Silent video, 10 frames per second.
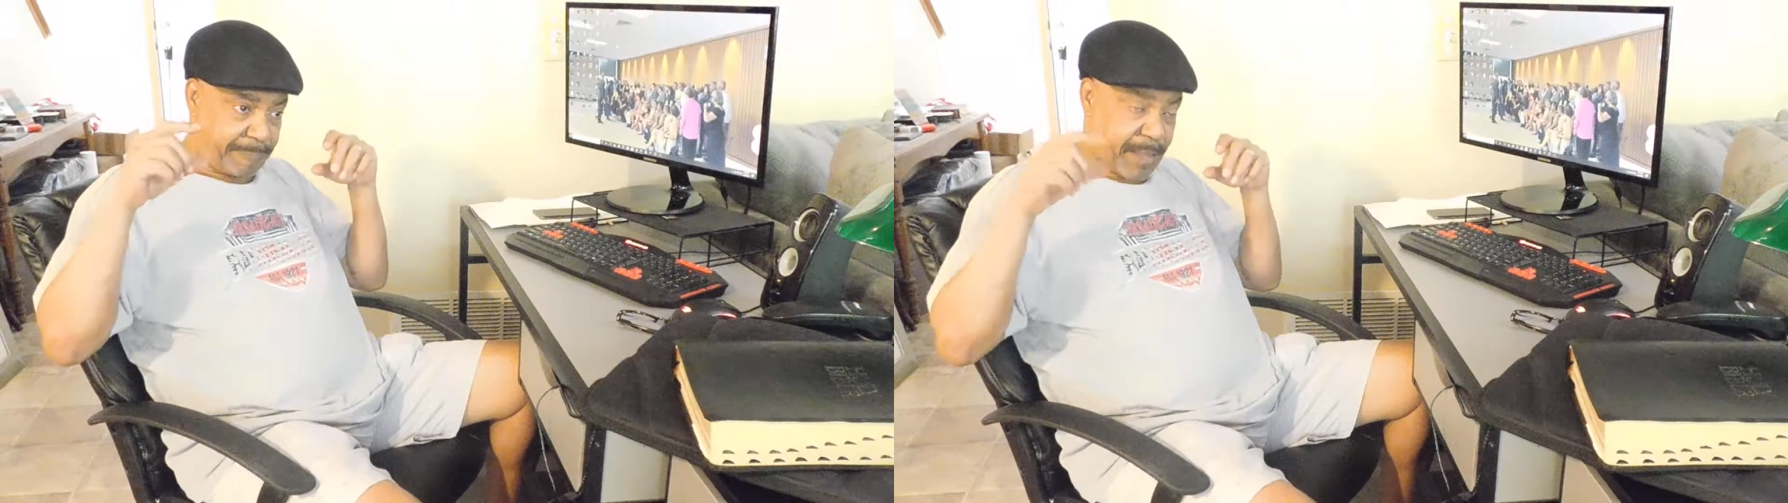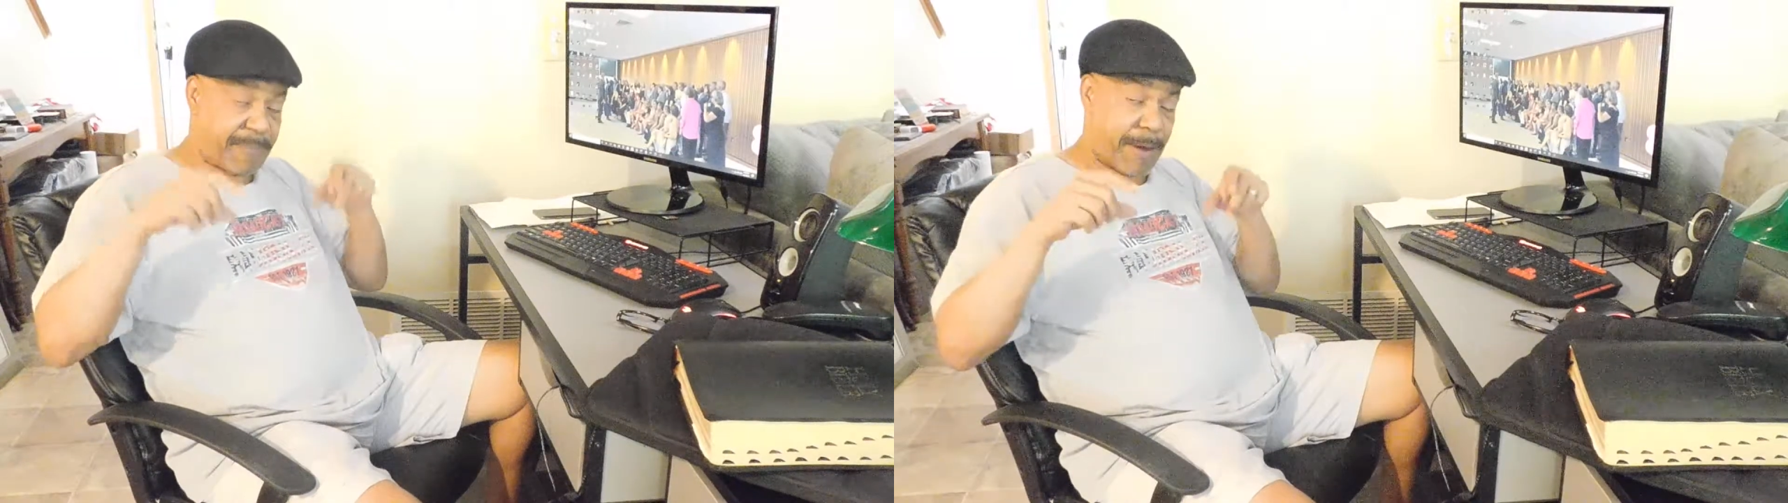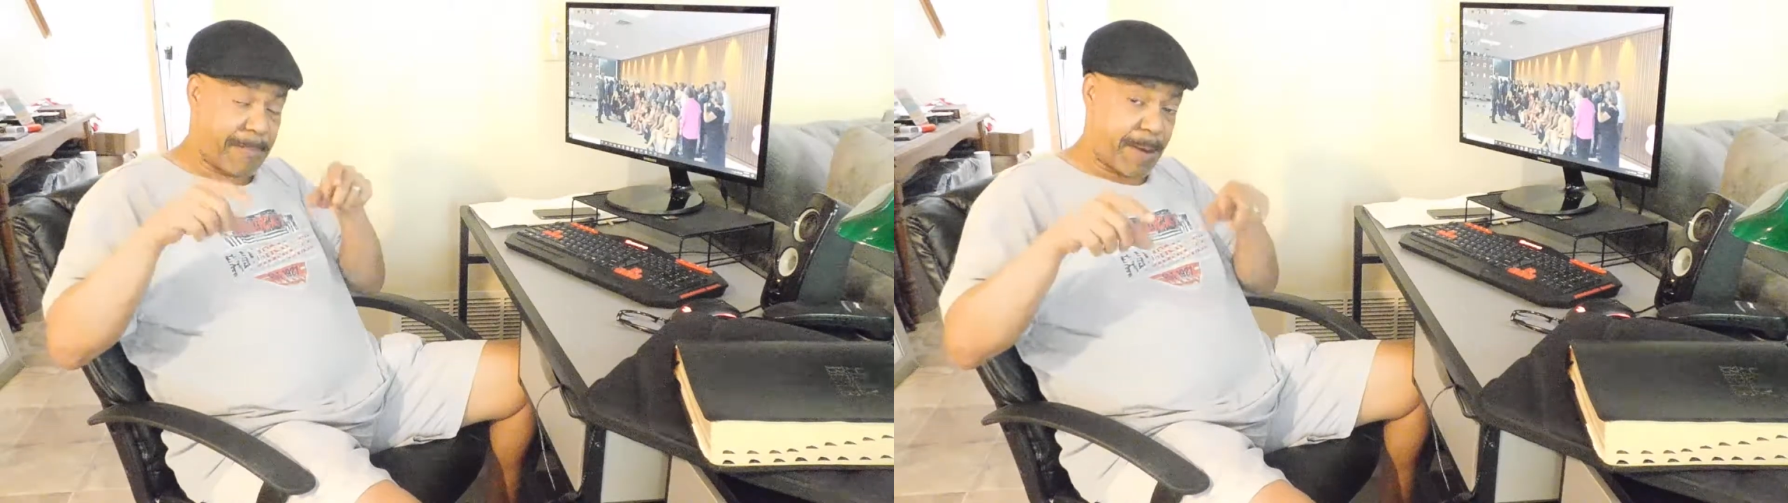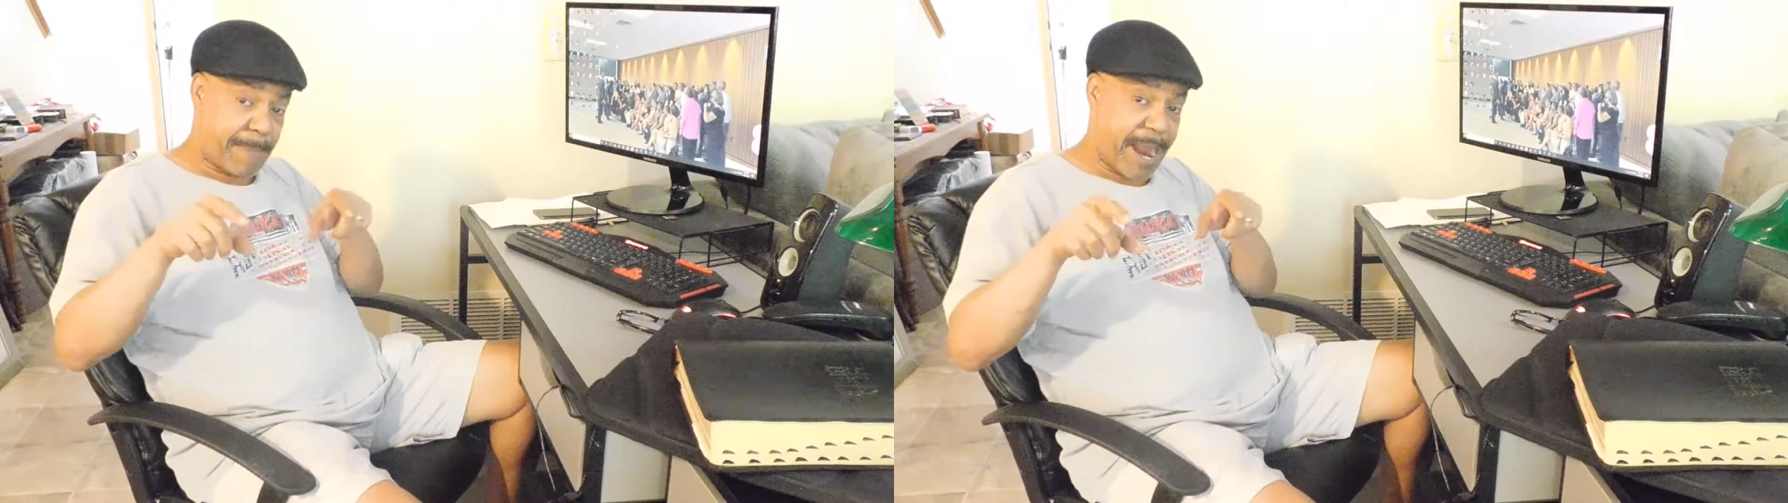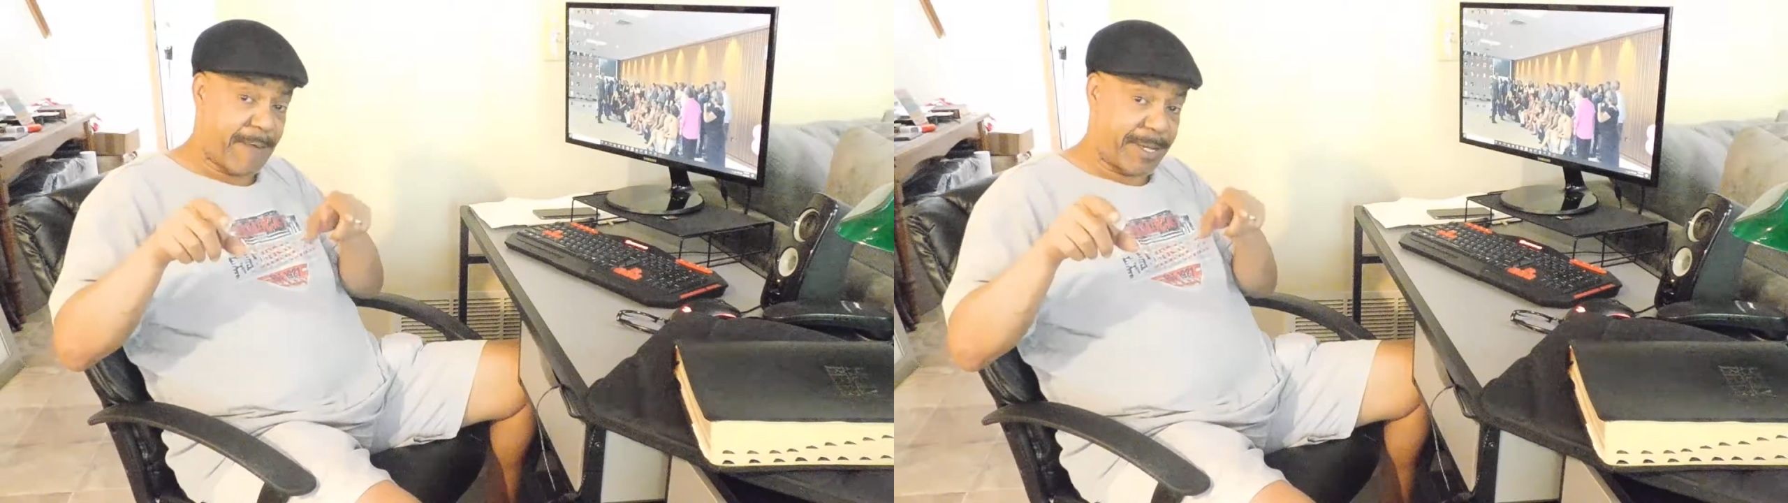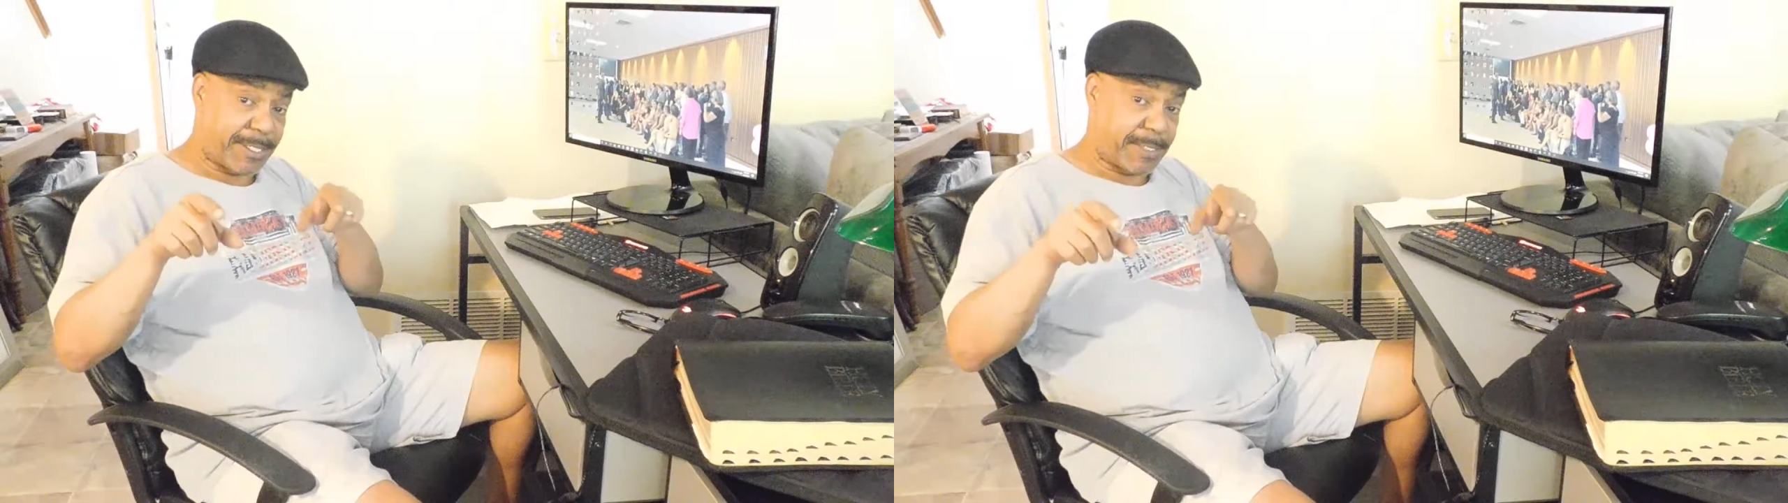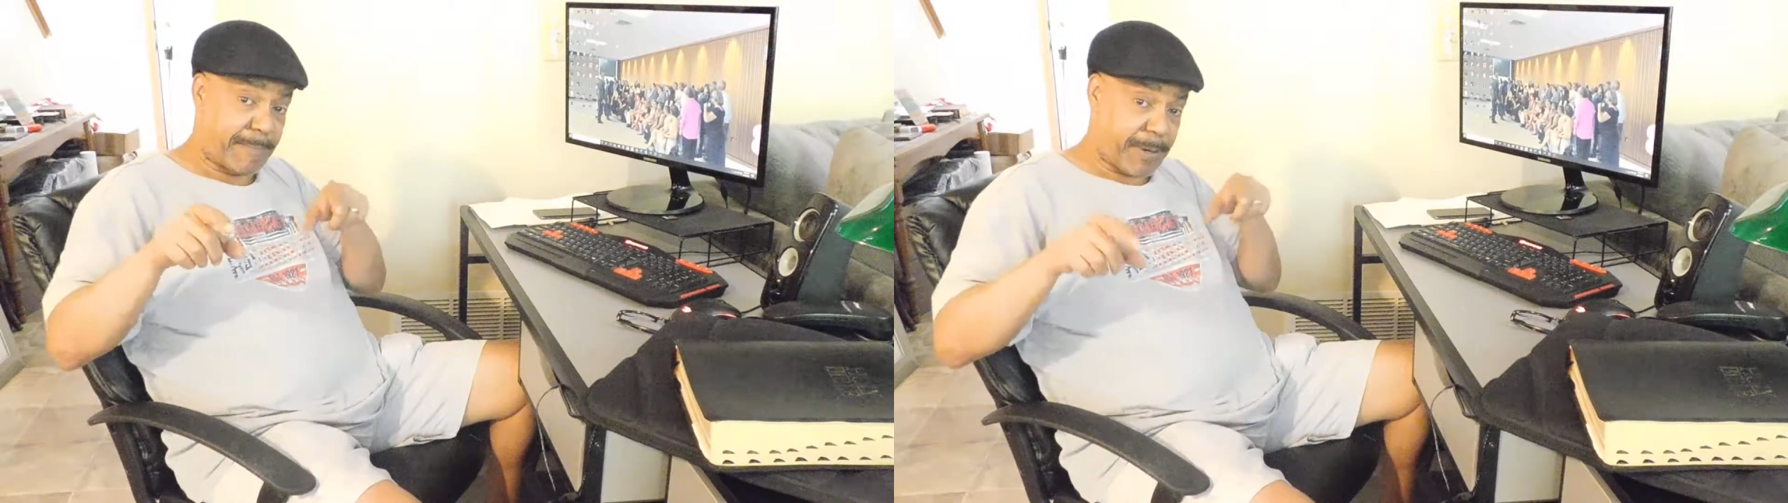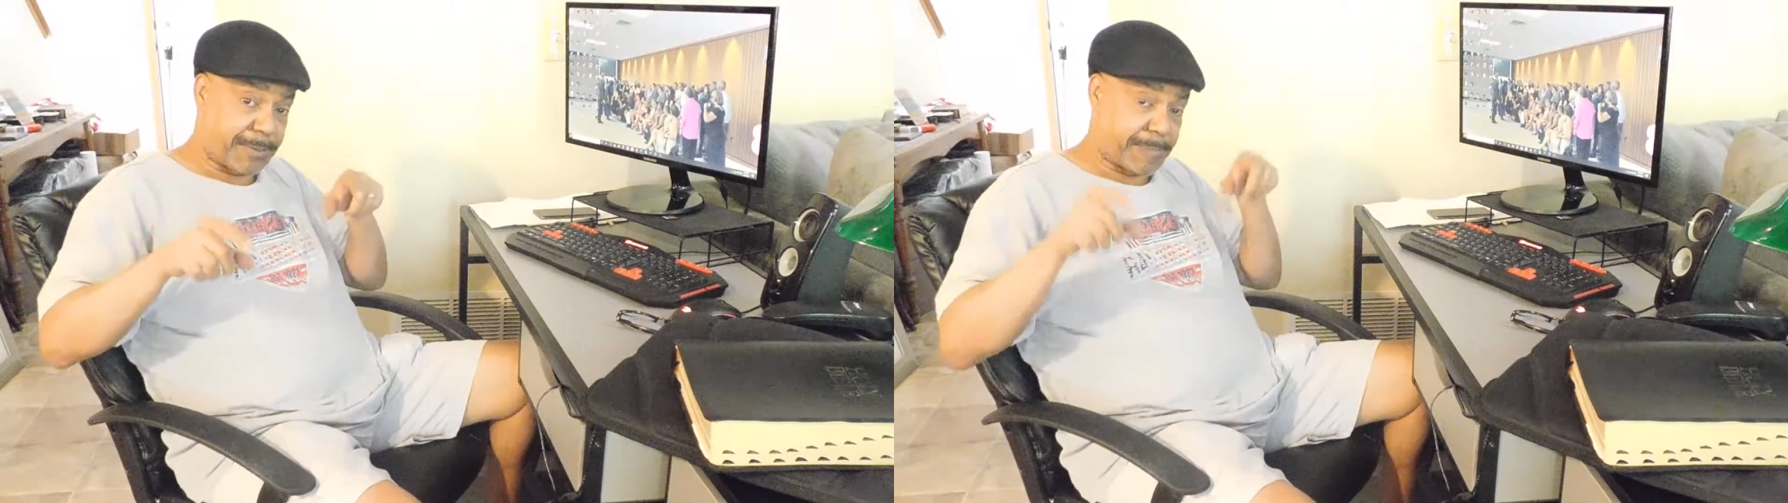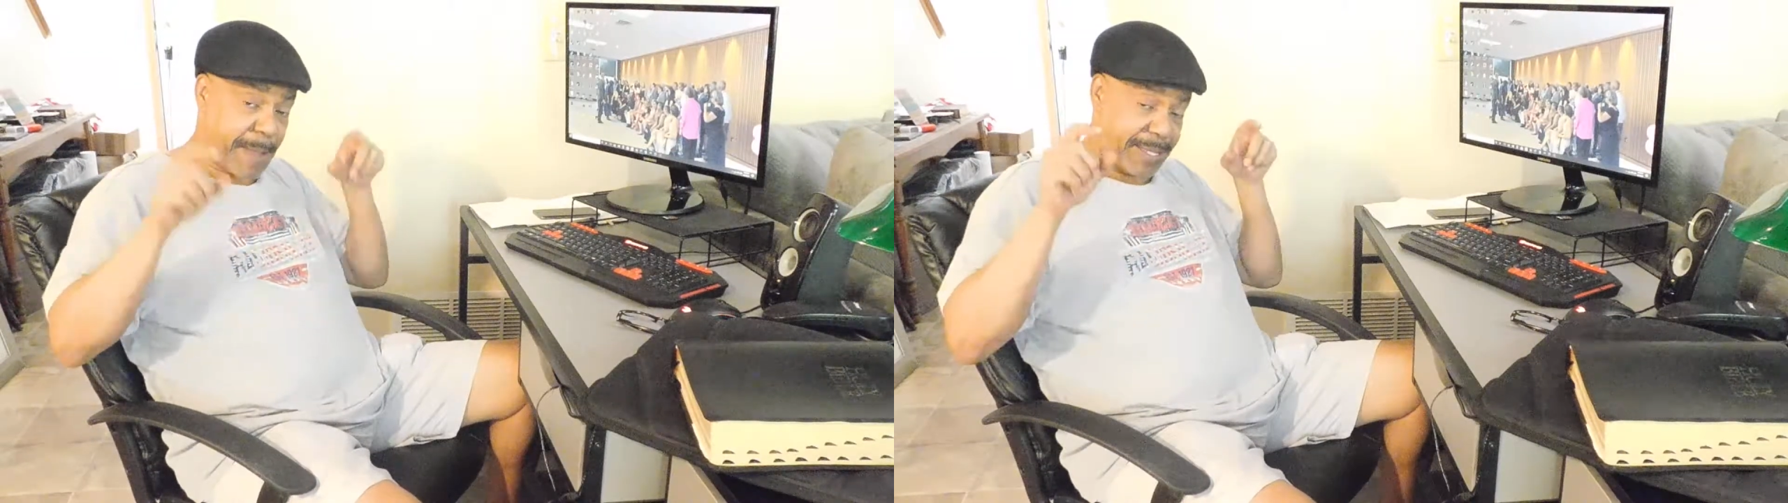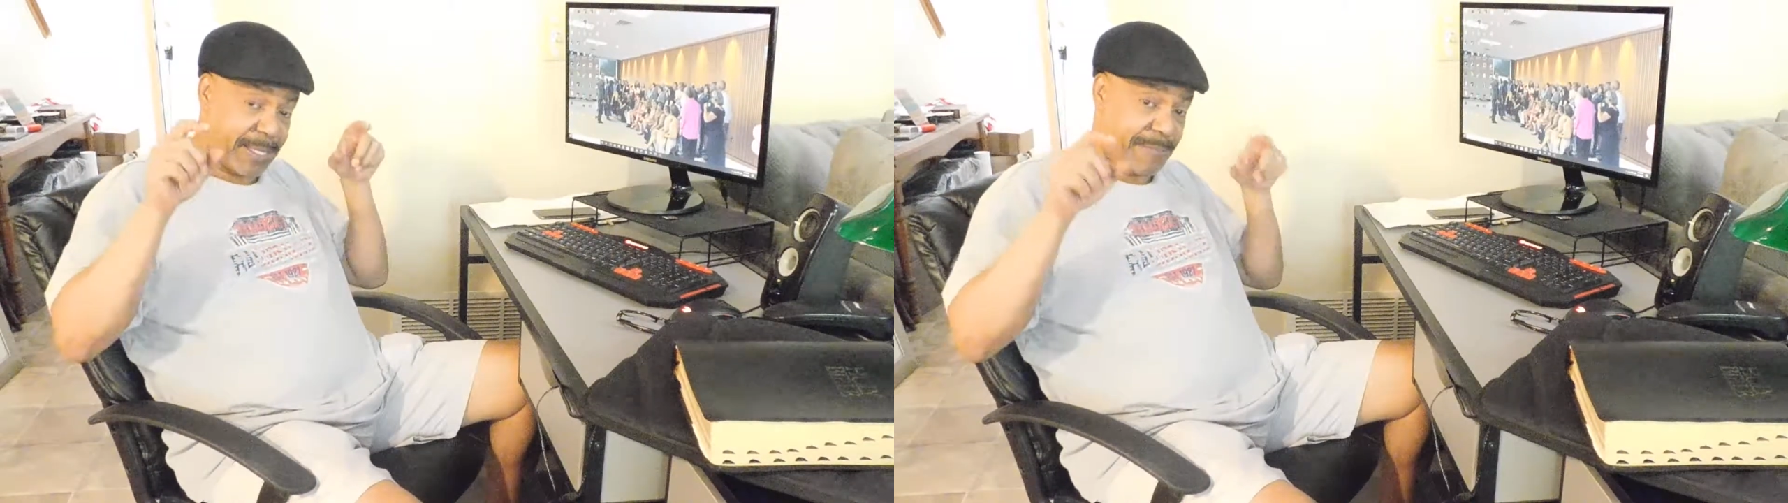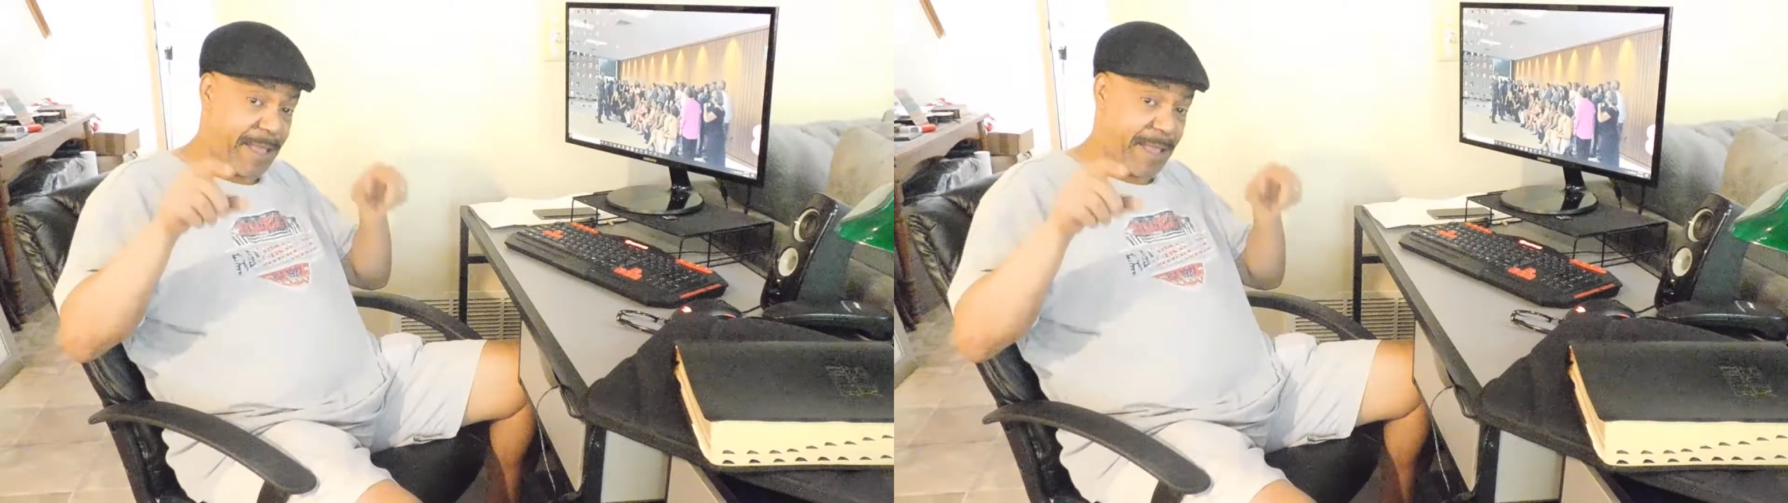from your parents' perspective